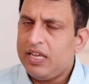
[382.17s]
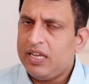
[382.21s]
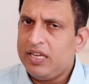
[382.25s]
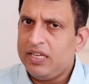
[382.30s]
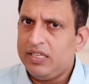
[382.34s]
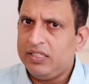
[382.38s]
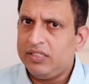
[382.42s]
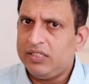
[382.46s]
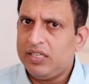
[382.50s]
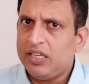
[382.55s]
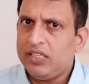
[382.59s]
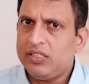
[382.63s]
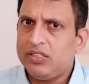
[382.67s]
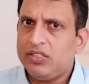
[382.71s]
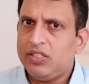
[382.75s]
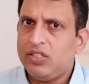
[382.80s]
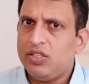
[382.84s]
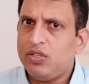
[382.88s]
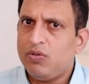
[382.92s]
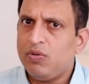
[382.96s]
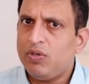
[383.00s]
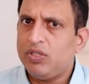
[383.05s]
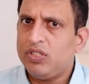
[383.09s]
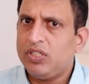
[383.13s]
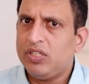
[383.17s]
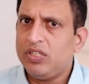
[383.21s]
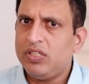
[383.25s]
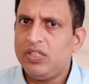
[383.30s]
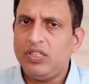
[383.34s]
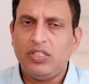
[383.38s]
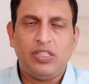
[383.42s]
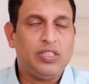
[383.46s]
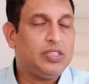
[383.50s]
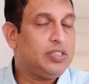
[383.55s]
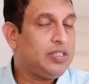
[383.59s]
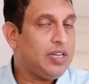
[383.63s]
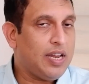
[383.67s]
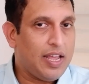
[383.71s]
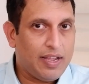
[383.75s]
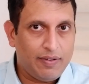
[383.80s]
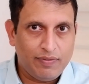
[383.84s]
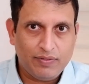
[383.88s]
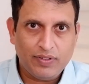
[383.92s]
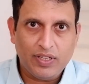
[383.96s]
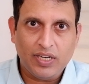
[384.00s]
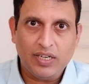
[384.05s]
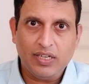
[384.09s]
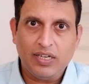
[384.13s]
In such situation, it is
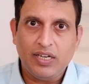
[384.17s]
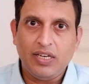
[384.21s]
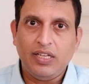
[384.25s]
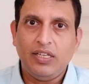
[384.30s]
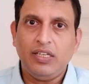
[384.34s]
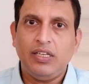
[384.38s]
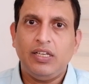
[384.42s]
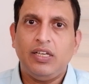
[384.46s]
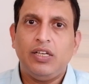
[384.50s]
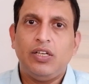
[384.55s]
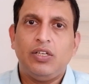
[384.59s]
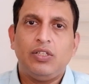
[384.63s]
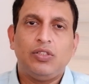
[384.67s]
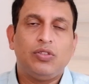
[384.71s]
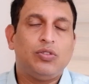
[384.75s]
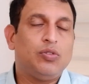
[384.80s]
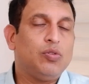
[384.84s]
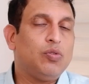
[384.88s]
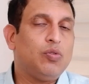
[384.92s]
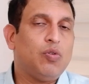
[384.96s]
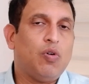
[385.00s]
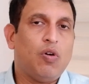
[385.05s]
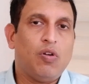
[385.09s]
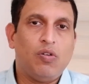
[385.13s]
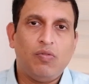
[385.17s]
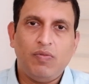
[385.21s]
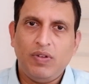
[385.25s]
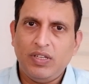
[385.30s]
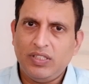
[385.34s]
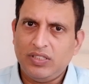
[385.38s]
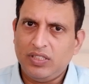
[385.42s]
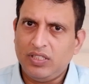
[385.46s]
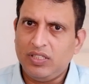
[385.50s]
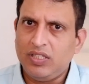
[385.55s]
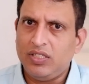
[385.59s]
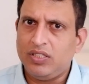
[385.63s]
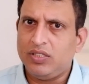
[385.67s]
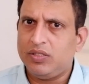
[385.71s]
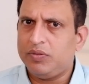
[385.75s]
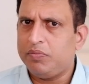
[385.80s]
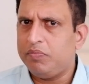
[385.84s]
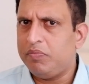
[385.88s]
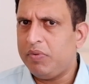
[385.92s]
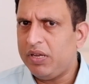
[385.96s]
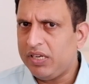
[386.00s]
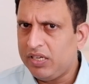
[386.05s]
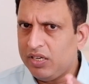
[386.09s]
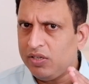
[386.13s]
life-threatening. So always it is
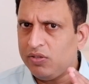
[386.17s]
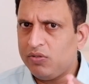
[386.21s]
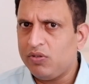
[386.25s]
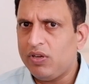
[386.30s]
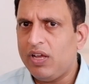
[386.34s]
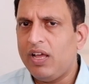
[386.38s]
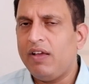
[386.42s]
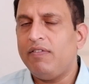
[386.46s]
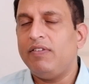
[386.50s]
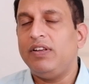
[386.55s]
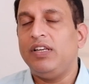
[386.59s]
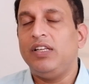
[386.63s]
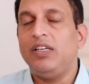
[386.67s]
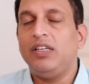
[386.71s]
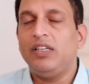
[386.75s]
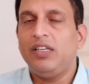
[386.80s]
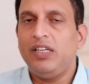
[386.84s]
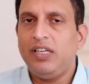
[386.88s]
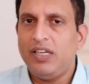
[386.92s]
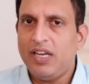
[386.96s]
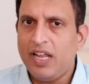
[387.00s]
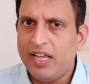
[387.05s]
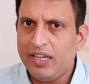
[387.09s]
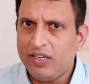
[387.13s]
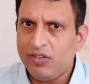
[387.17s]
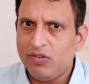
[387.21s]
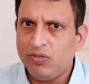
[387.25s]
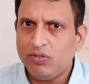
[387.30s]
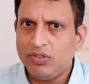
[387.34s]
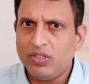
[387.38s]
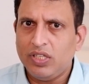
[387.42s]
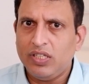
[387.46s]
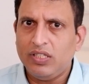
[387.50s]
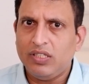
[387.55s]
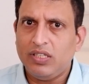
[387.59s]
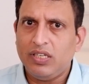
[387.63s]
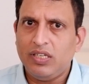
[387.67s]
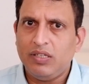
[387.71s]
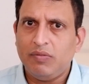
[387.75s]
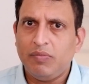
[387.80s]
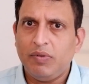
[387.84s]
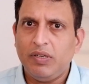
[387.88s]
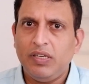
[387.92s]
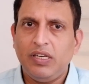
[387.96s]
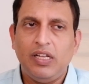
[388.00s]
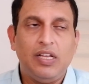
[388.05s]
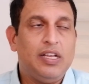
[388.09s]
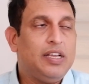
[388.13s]
better to have an early diagnosis and
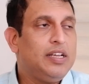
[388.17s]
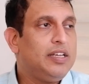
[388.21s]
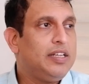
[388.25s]
treatment.